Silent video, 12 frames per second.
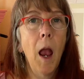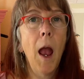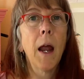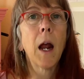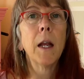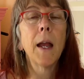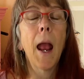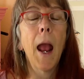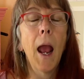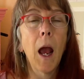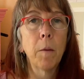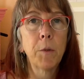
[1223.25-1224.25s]
and I
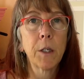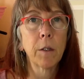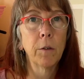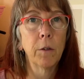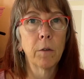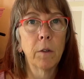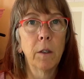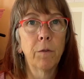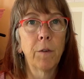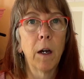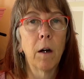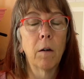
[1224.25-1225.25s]
absolutely
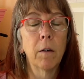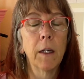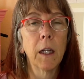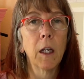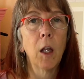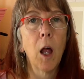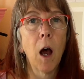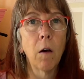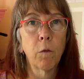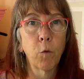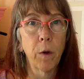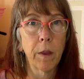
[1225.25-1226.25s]
fell in
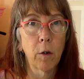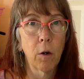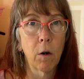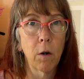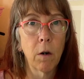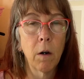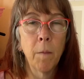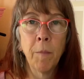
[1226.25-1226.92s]
love with her.